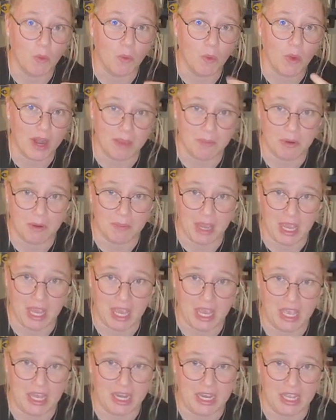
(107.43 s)
when I put my
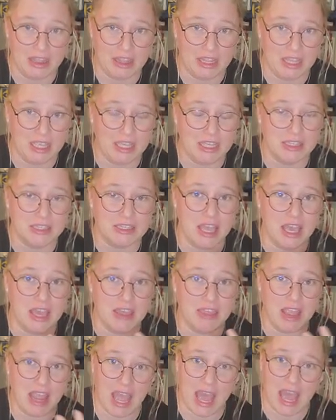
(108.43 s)
hand in these
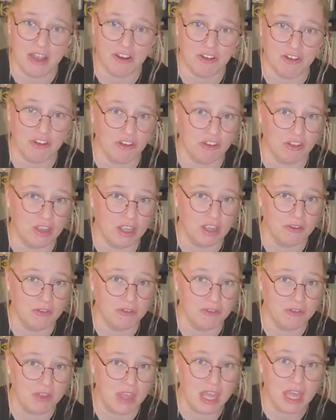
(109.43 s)
and they actually
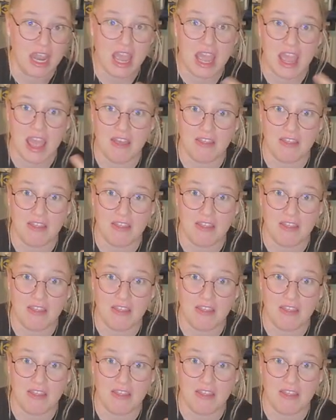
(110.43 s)
fit,